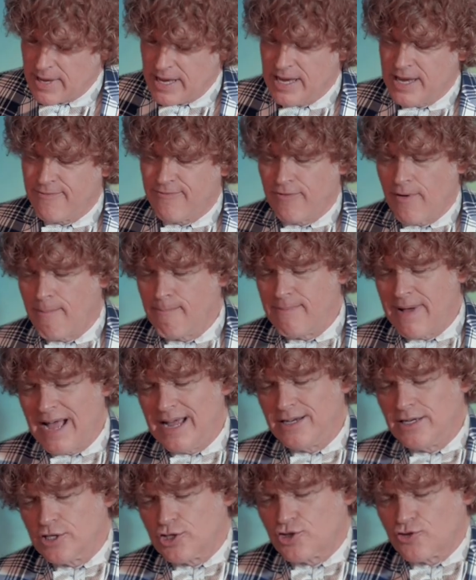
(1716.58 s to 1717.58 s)
me from
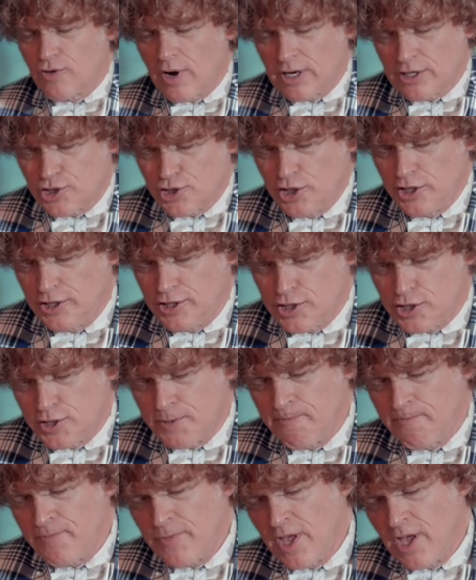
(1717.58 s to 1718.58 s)
my destructions
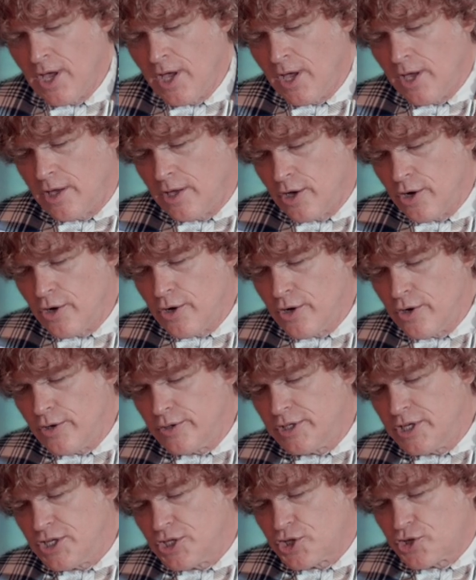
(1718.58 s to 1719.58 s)
your
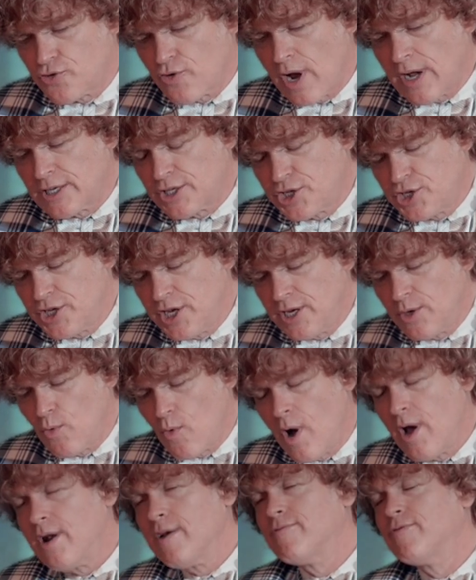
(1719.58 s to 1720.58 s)
destruction
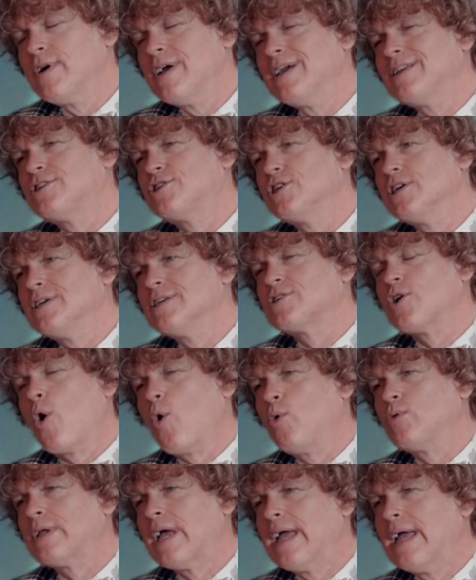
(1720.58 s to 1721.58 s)
one of which is
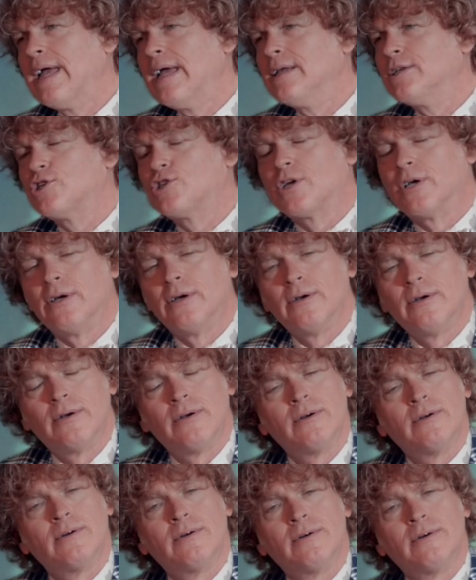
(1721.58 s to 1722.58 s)
old age
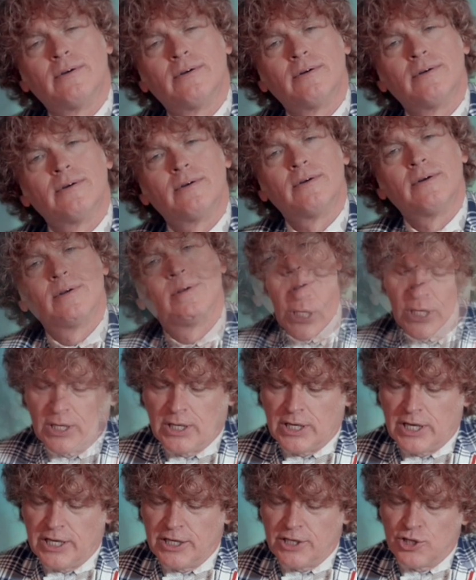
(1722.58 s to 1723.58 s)

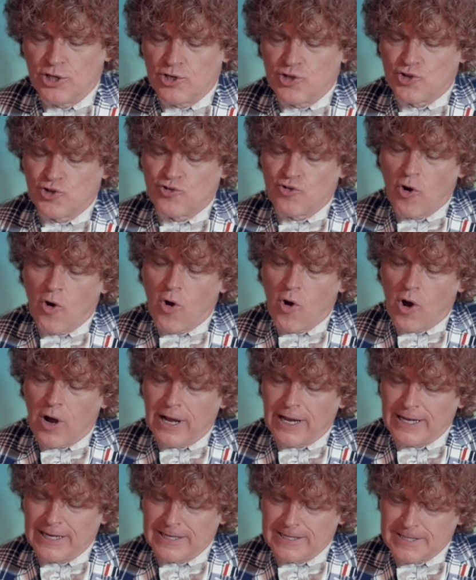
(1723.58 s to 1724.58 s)
it
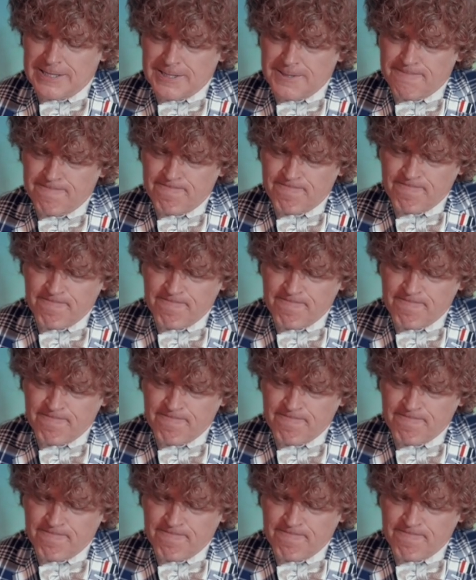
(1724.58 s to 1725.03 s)
destroys